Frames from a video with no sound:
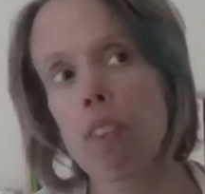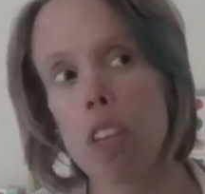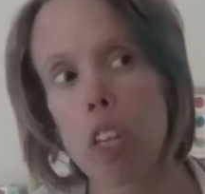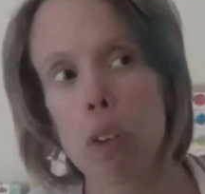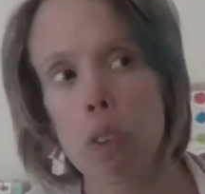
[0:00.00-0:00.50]

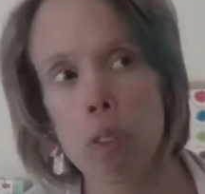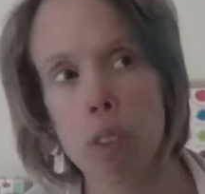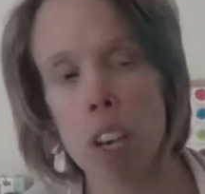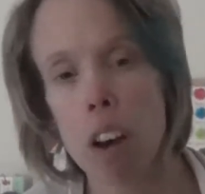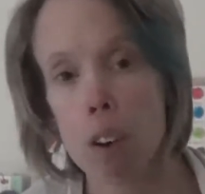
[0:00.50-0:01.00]
you know, it's
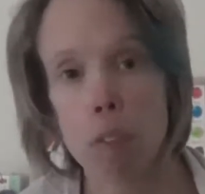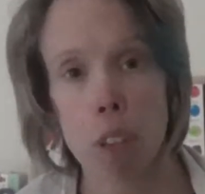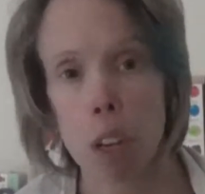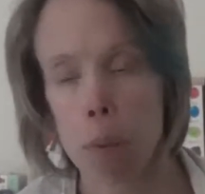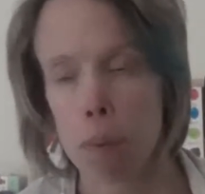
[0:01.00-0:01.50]
obviously half
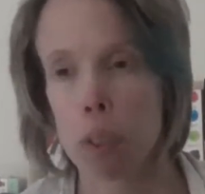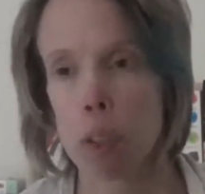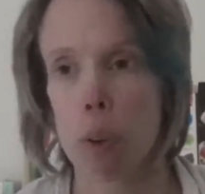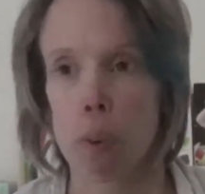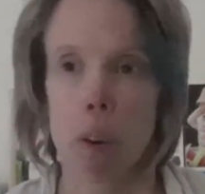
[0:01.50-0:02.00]
term,
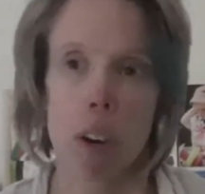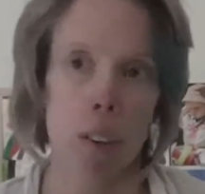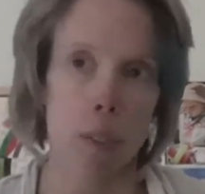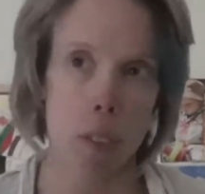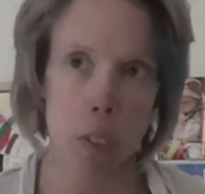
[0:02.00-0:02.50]
so
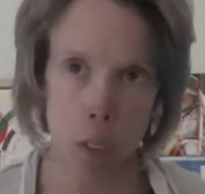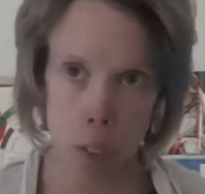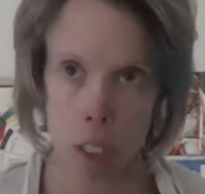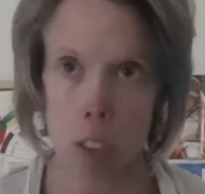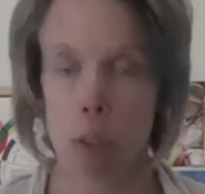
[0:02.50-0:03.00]
I don't
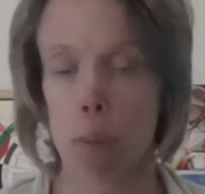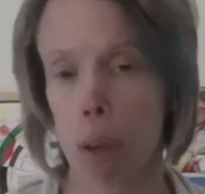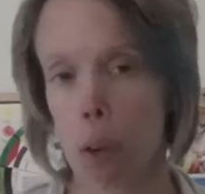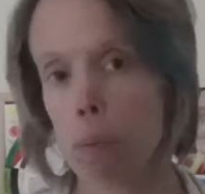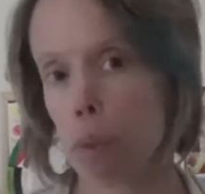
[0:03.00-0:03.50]
get to do
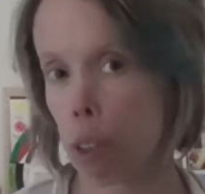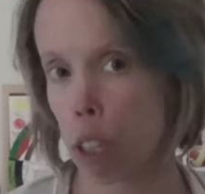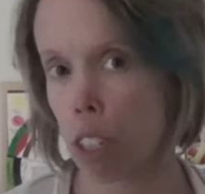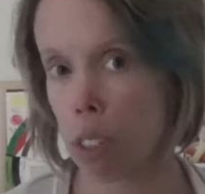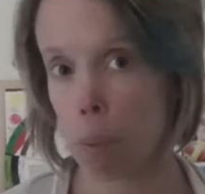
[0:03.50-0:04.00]
my own
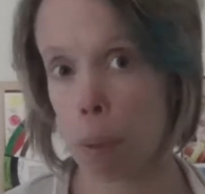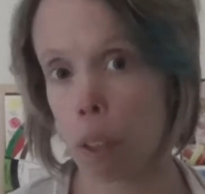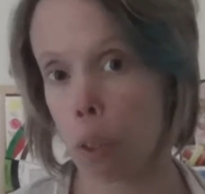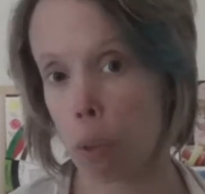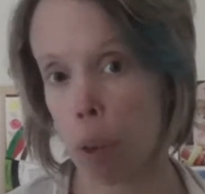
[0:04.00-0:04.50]
projects as
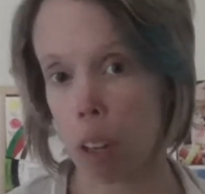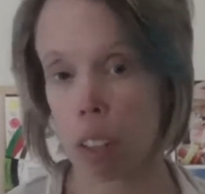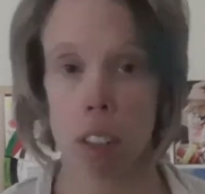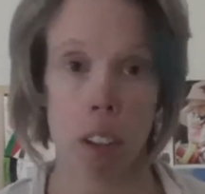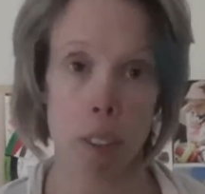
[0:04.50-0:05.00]
much while
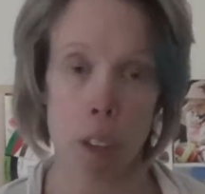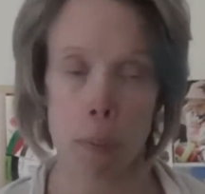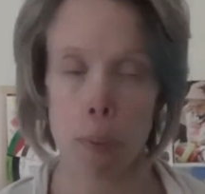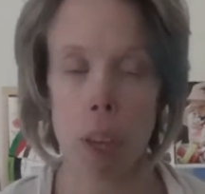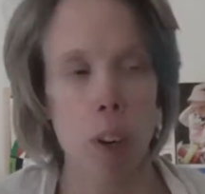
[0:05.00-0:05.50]
it's half term.
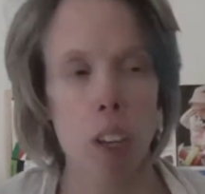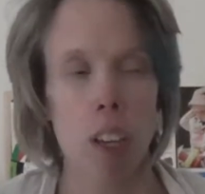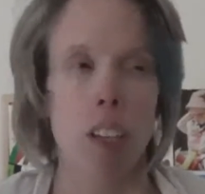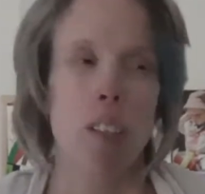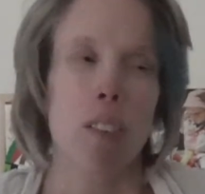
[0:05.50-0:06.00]

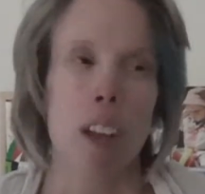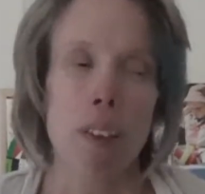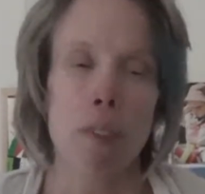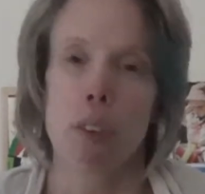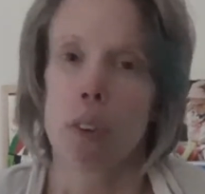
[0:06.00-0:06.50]
I don't
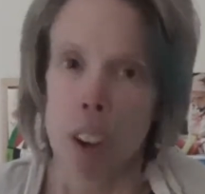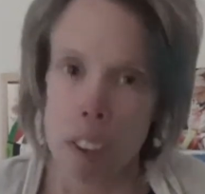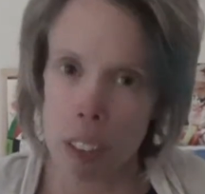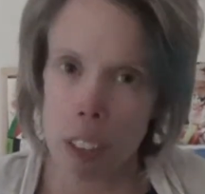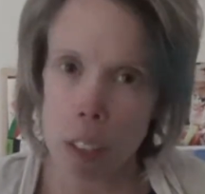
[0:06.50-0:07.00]
have
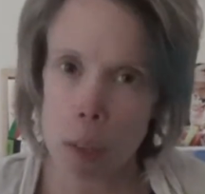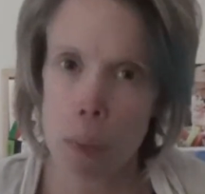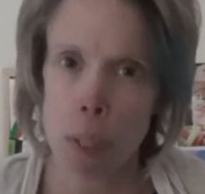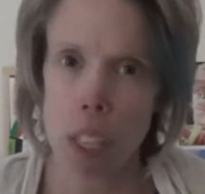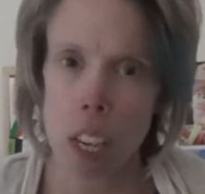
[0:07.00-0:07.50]
cravings
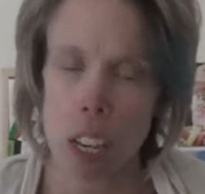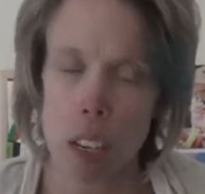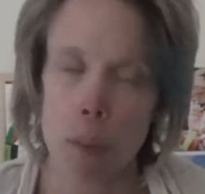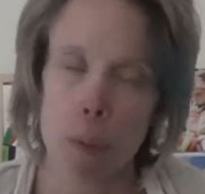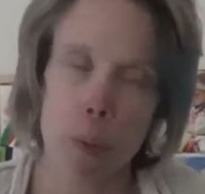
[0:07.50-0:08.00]
per
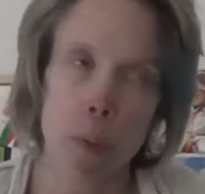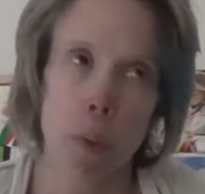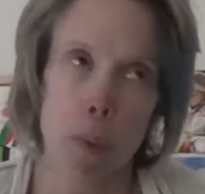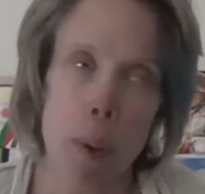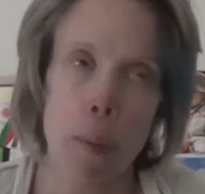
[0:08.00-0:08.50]
se.
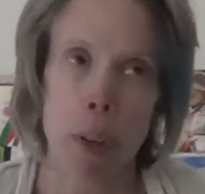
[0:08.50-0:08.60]
Well, maybe